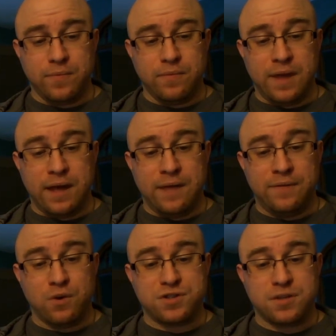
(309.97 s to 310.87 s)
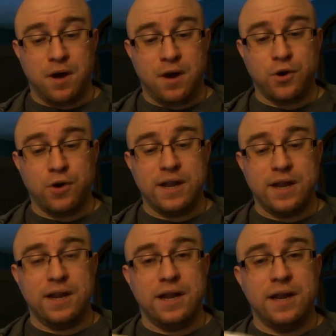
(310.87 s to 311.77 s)
And there were some other
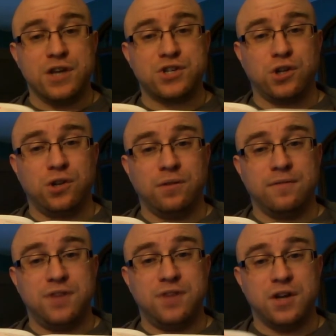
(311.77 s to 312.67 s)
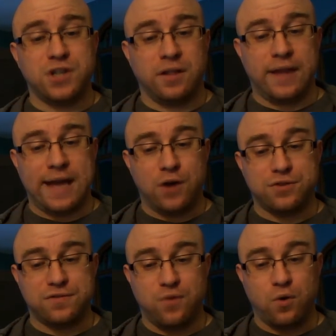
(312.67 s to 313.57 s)
initial dungeon
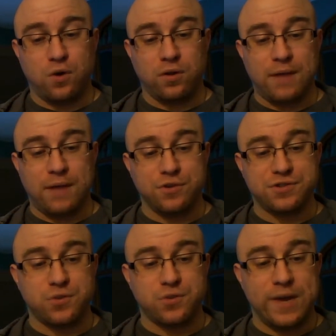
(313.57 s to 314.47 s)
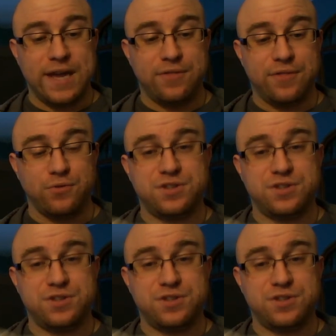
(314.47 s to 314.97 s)
layouts for levels 3 through